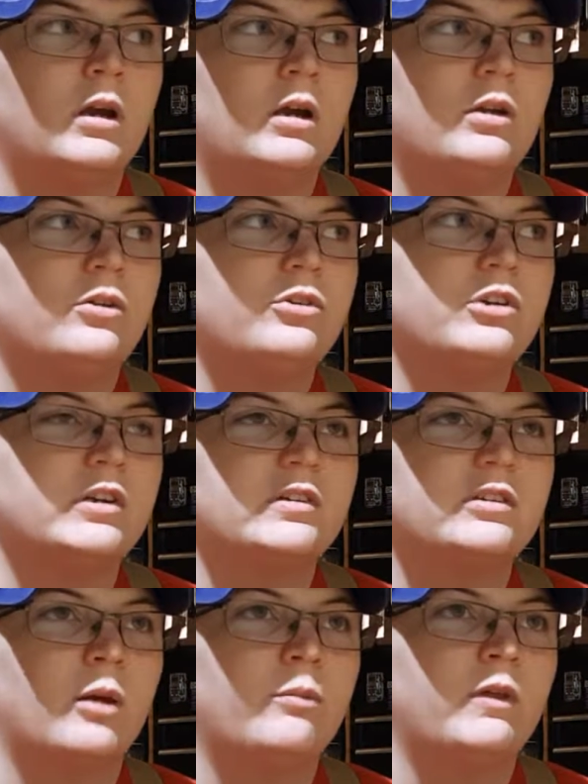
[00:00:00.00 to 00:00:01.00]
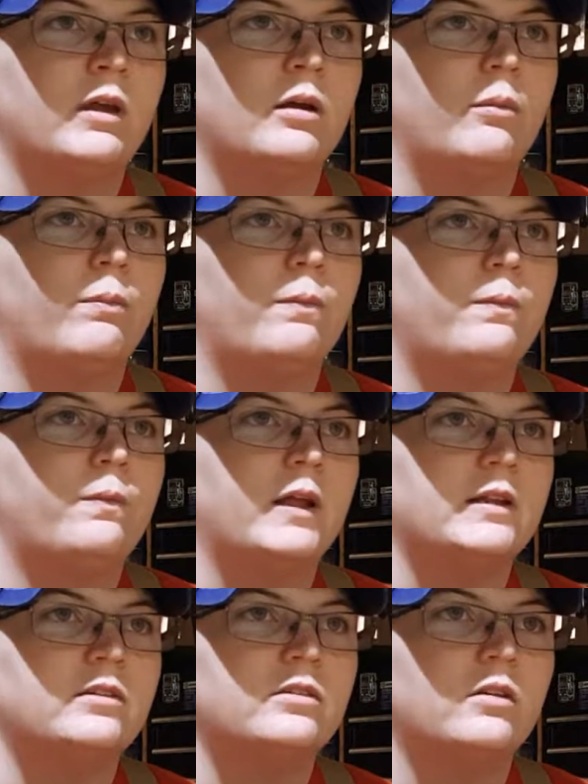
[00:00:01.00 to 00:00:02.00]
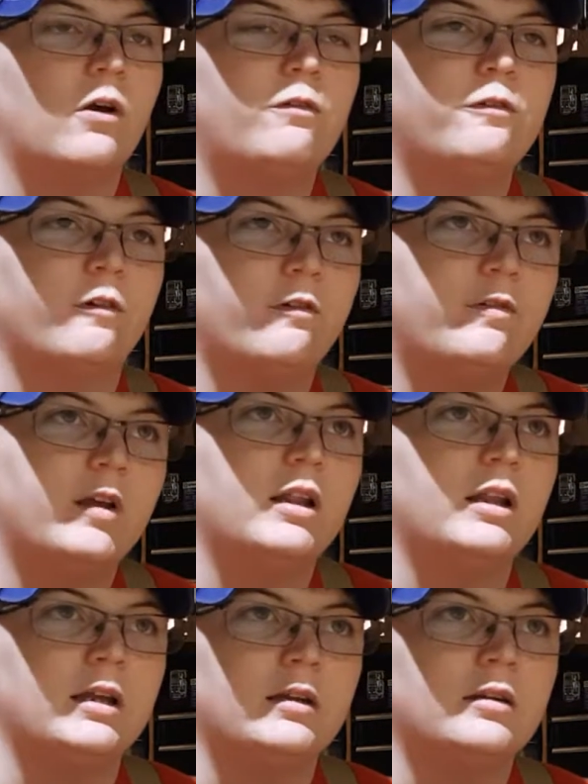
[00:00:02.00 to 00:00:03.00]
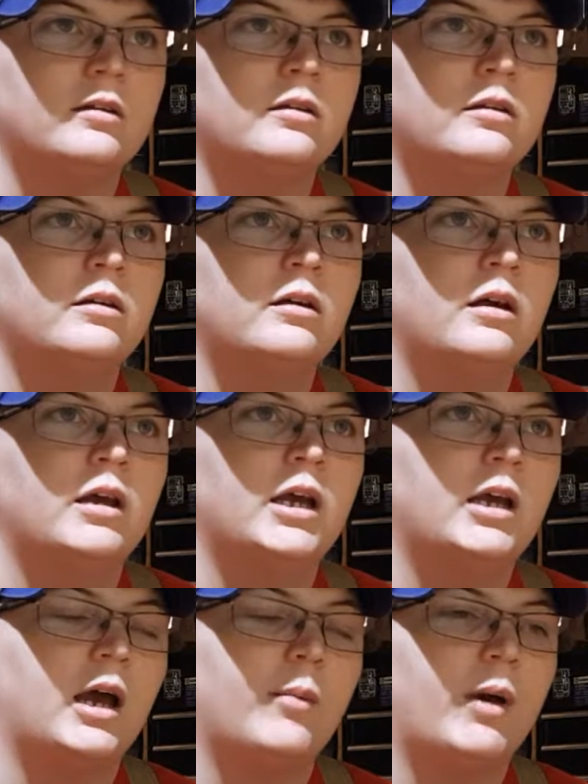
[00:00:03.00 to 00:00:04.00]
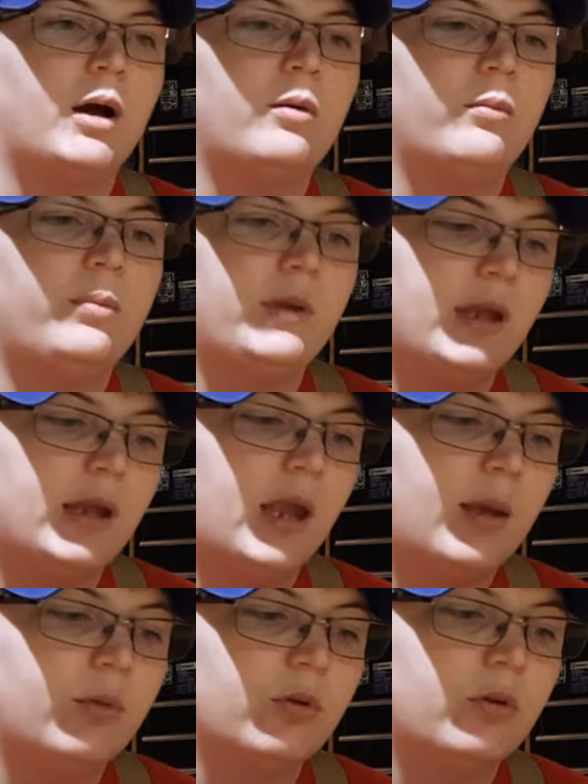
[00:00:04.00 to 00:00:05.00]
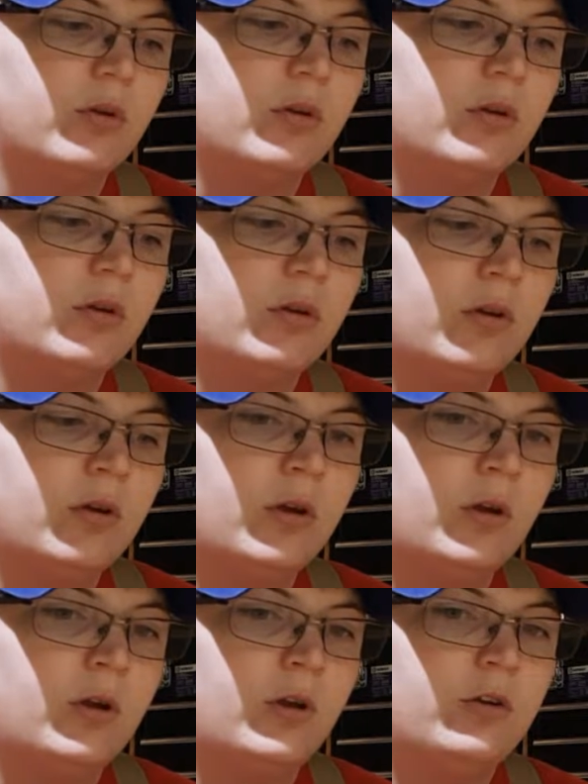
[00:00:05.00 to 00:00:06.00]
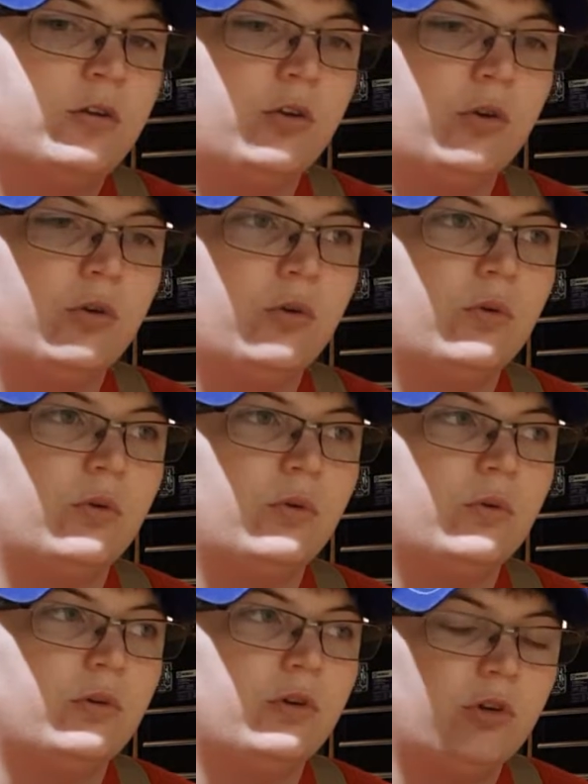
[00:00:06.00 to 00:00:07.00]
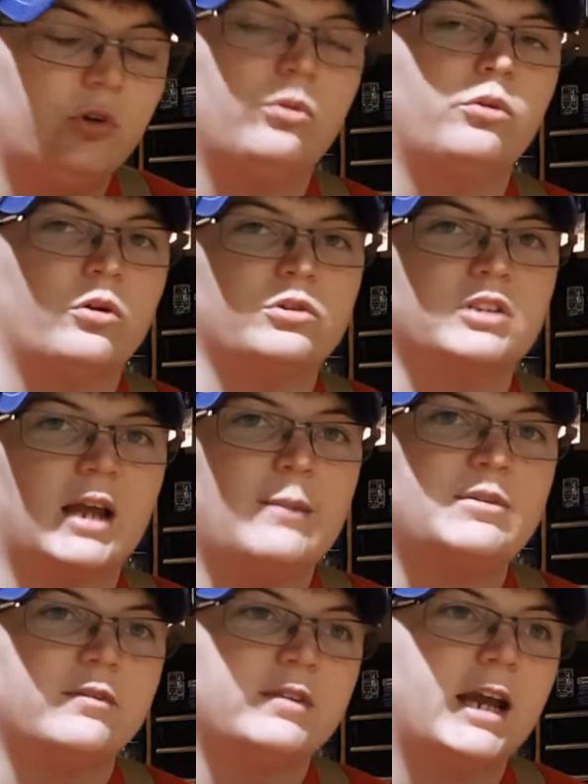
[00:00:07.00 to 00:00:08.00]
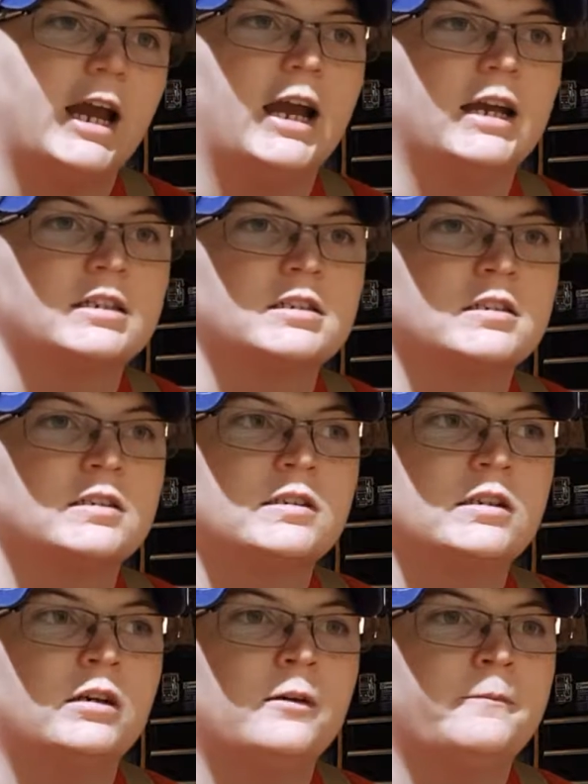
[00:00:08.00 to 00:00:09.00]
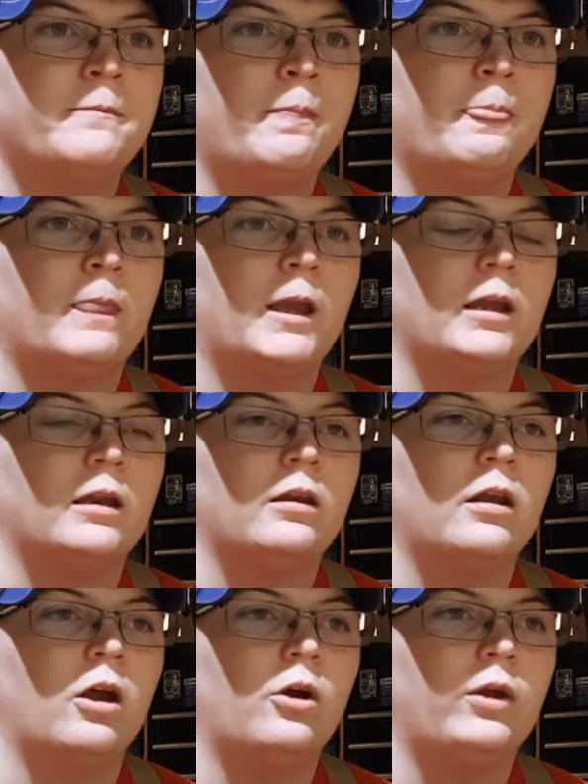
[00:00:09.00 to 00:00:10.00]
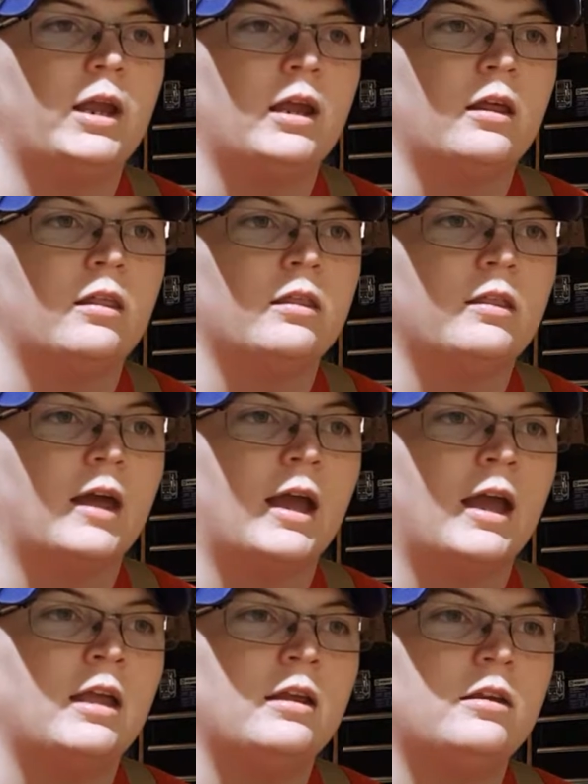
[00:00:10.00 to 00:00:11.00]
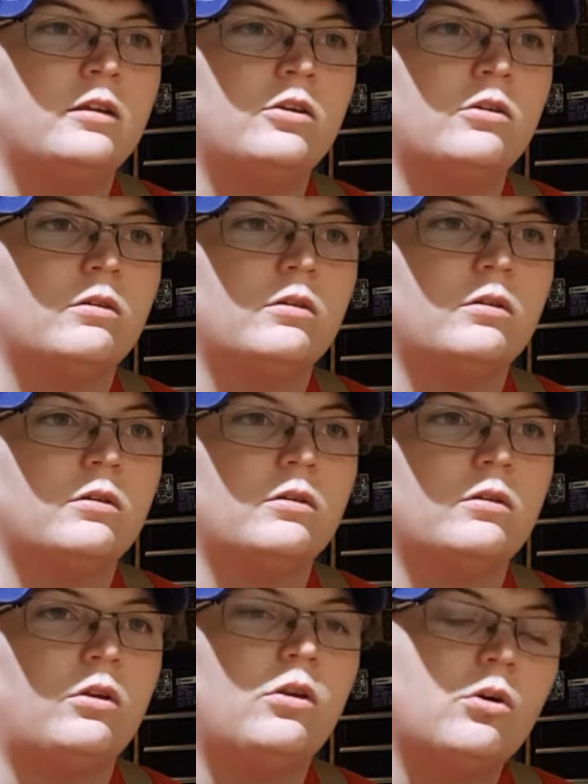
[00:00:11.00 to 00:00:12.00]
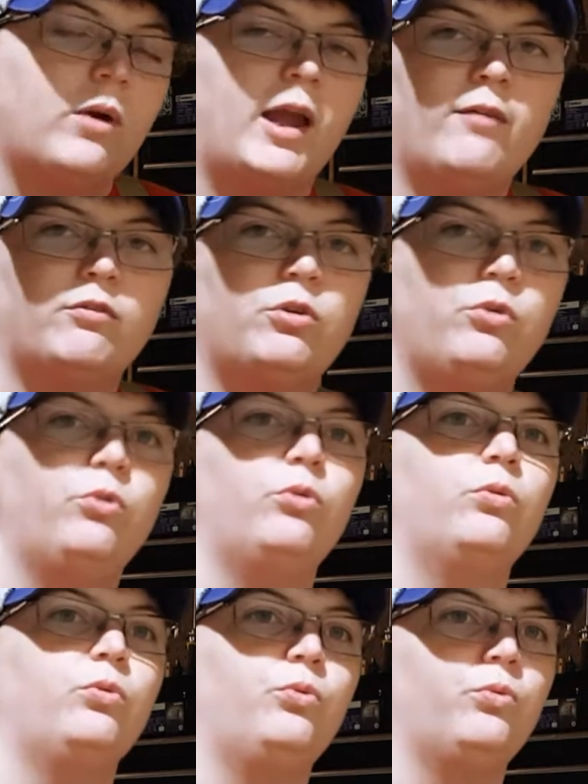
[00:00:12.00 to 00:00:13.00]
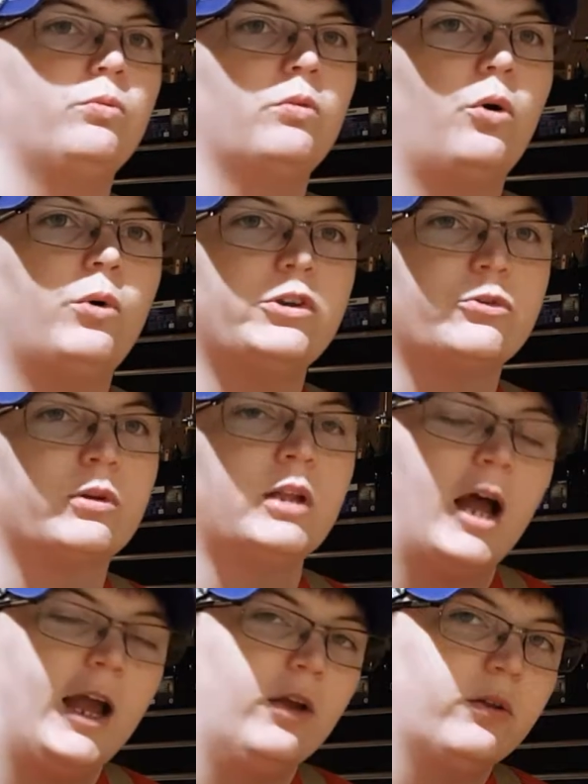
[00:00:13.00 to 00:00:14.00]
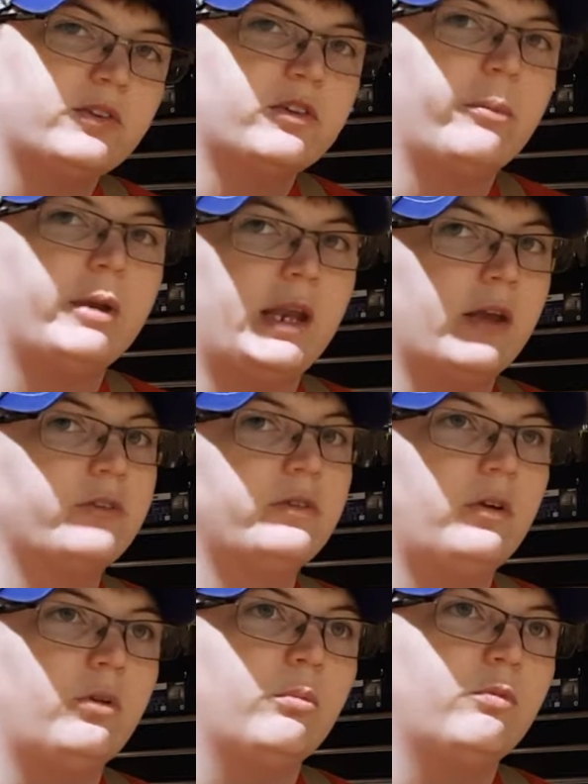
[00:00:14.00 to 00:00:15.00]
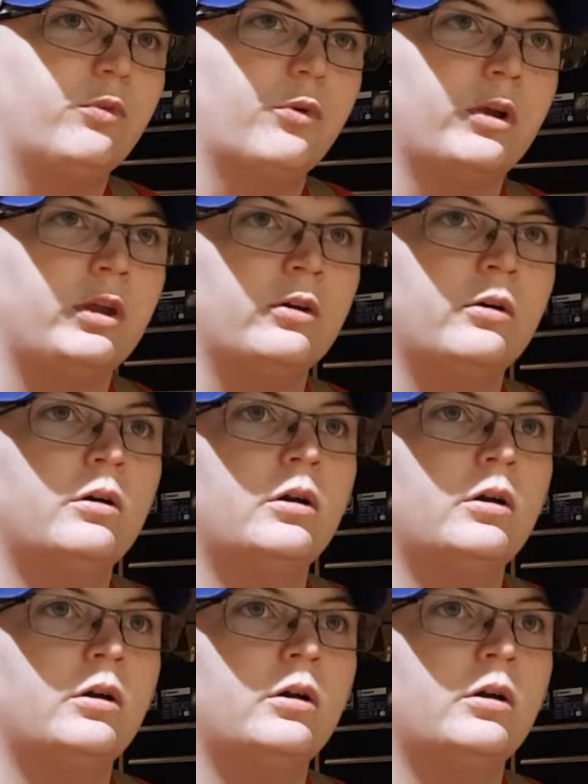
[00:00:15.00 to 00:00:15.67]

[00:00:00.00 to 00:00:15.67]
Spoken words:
There's just something that's so fulfilling about being able to do those types of tasks and knowing that you don't have to always rely on somebody else to do them for you.